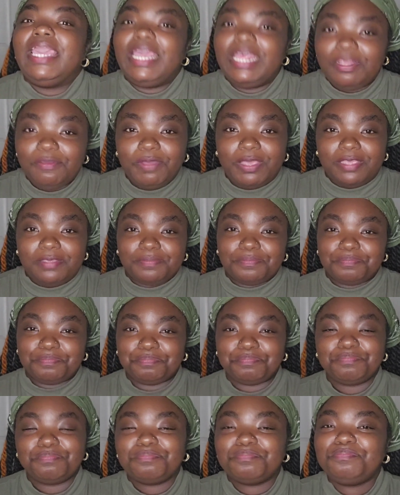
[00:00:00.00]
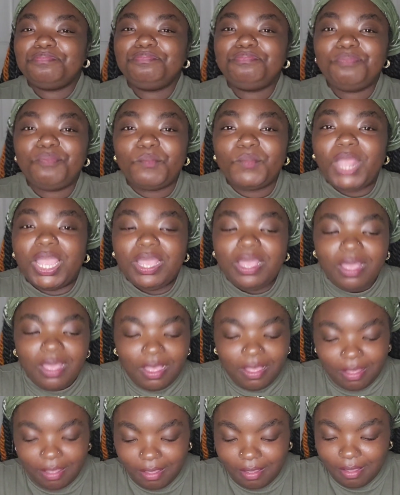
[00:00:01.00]
Anyway,
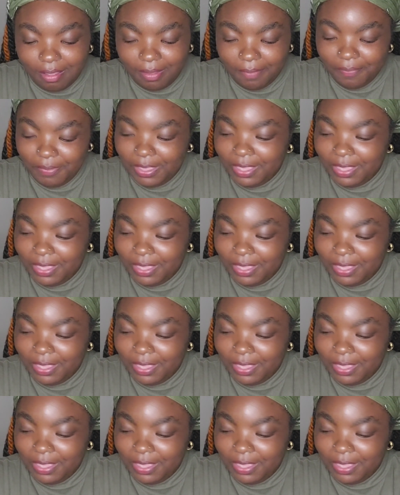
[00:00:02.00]
um,